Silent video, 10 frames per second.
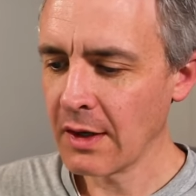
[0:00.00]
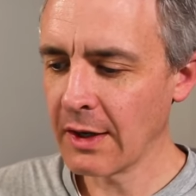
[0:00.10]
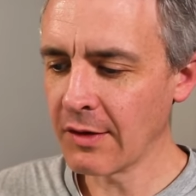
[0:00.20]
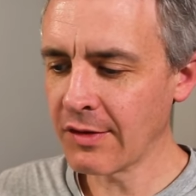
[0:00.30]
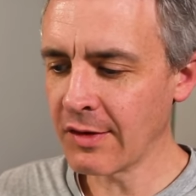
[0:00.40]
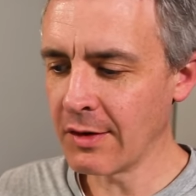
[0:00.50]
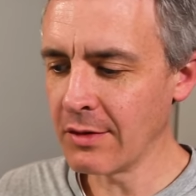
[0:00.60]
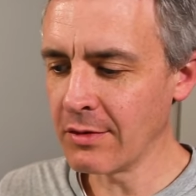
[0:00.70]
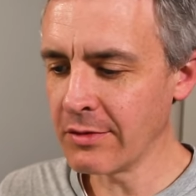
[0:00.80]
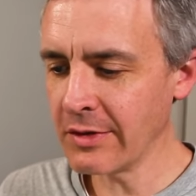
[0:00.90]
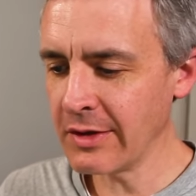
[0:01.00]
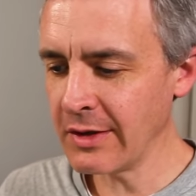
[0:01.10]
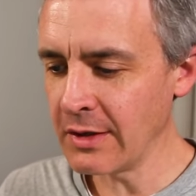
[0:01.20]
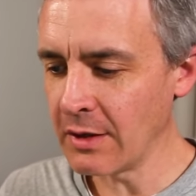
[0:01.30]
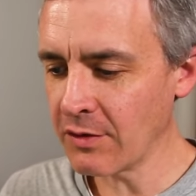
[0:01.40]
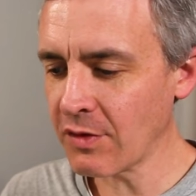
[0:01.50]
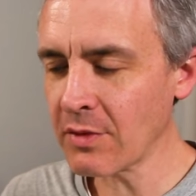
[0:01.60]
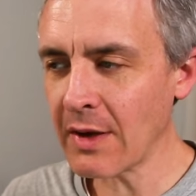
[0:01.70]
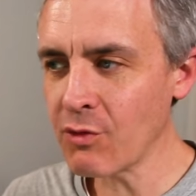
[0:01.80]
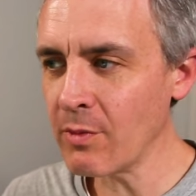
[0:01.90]
And so, you know,
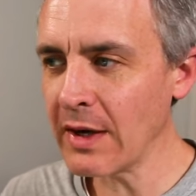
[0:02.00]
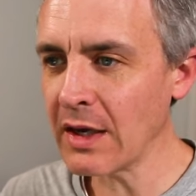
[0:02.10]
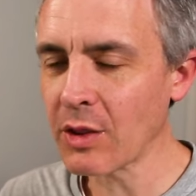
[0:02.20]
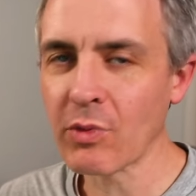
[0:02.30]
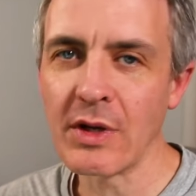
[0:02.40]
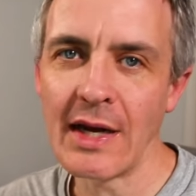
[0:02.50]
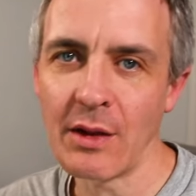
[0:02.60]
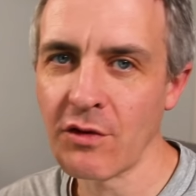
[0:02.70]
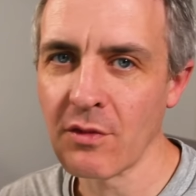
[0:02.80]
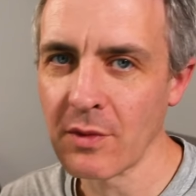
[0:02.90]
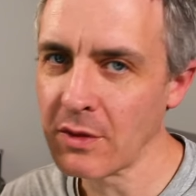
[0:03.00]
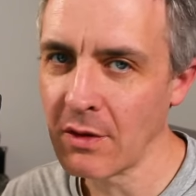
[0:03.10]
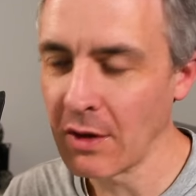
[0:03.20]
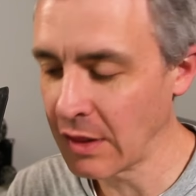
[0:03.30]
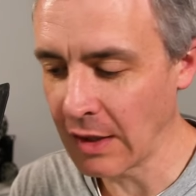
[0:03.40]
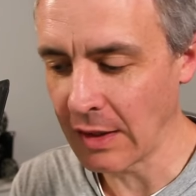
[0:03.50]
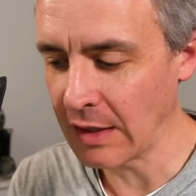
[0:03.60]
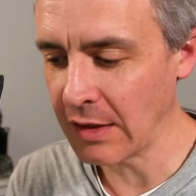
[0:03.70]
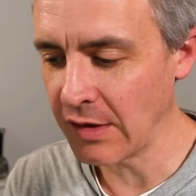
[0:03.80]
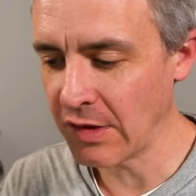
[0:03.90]
sometimes you might get $3 from a thing
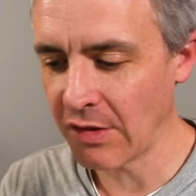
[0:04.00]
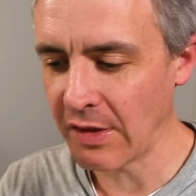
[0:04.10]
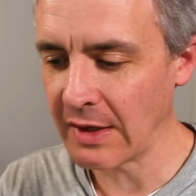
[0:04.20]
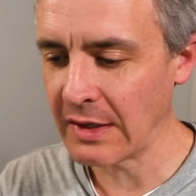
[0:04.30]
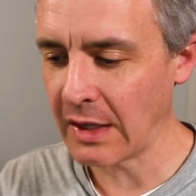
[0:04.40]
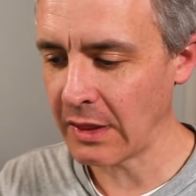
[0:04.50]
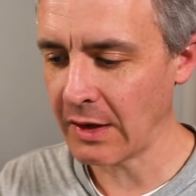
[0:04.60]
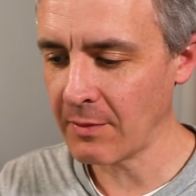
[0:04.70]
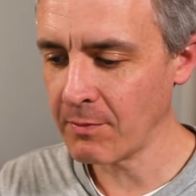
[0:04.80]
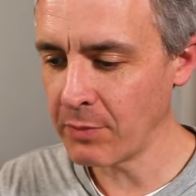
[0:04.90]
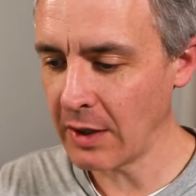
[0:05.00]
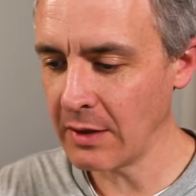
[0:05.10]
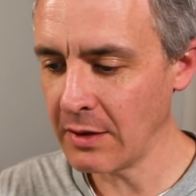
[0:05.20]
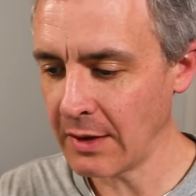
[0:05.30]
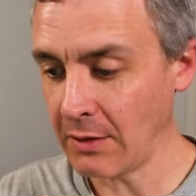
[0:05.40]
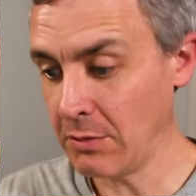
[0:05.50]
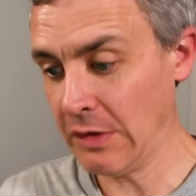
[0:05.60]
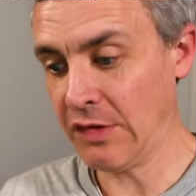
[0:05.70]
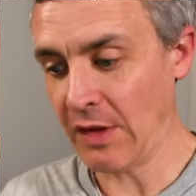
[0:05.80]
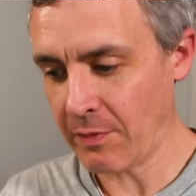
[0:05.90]
like this. It's like nothing, but, you know,
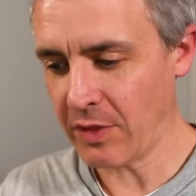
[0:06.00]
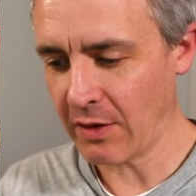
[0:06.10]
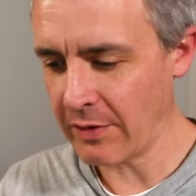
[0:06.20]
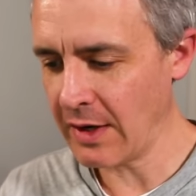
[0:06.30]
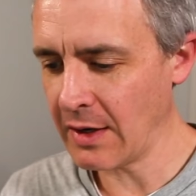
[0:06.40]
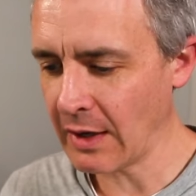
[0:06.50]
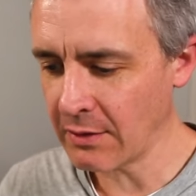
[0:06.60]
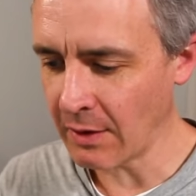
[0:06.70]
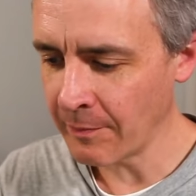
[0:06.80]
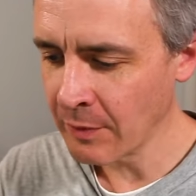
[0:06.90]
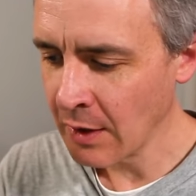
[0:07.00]
it's something, right? I don't know.